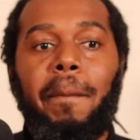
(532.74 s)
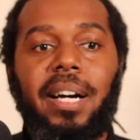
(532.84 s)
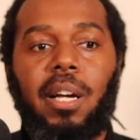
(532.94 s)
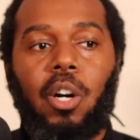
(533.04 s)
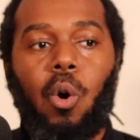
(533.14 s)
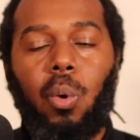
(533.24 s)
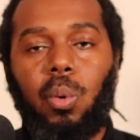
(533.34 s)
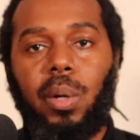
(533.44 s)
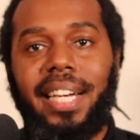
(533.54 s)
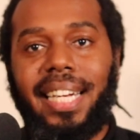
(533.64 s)
But the
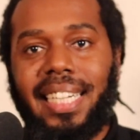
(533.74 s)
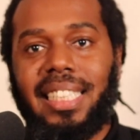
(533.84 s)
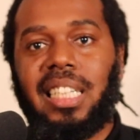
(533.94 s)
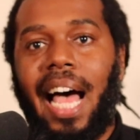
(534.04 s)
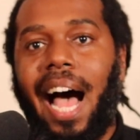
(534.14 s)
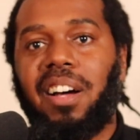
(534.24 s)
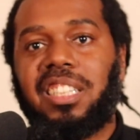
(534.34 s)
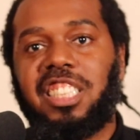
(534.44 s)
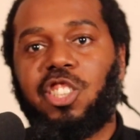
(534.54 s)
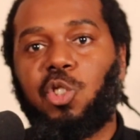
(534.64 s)
goal is, how
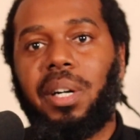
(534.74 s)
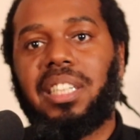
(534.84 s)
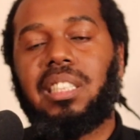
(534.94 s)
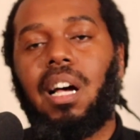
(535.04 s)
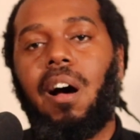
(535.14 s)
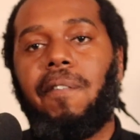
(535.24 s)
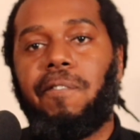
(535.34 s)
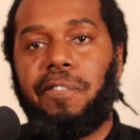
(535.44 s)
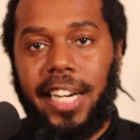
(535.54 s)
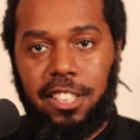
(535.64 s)
does this stress
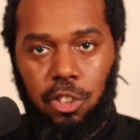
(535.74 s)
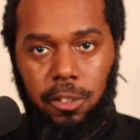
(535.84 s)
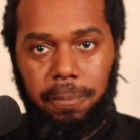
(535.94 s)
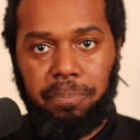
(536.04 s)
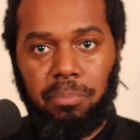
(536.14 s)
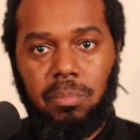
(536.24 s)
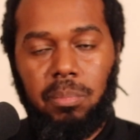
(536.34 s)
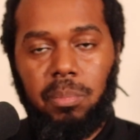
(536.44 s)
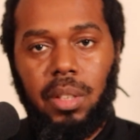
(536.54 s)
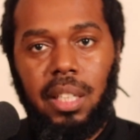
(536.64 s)
affect you?
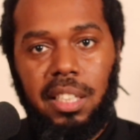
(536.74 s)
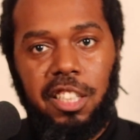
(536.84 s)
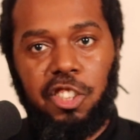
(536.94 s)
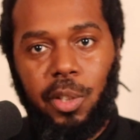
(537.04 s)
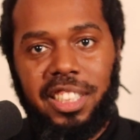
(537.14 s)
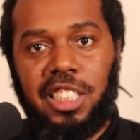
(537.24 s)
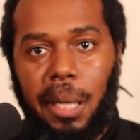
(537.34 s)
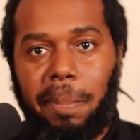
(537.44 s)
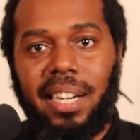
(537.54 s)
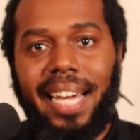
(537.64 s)
Distress
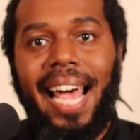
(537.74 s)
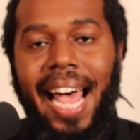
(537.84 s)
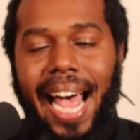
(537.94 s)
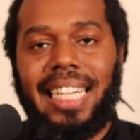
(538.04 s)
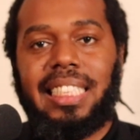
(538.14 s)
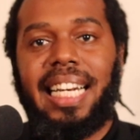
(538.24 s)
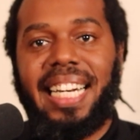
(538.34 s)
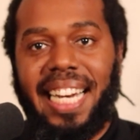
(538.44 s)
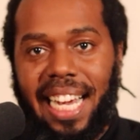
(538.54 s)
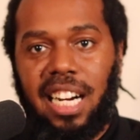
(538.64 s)
typically has
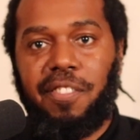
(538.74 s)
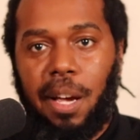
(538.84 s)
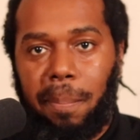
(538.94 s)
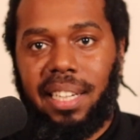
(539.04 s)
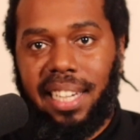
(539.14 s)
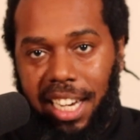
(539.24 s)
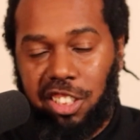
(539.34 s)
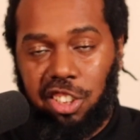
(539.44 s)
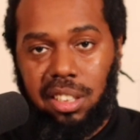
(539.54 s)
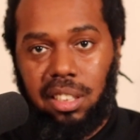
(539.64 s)
negative
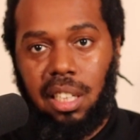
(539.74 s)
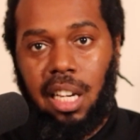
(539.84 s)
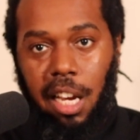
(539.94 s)
implications.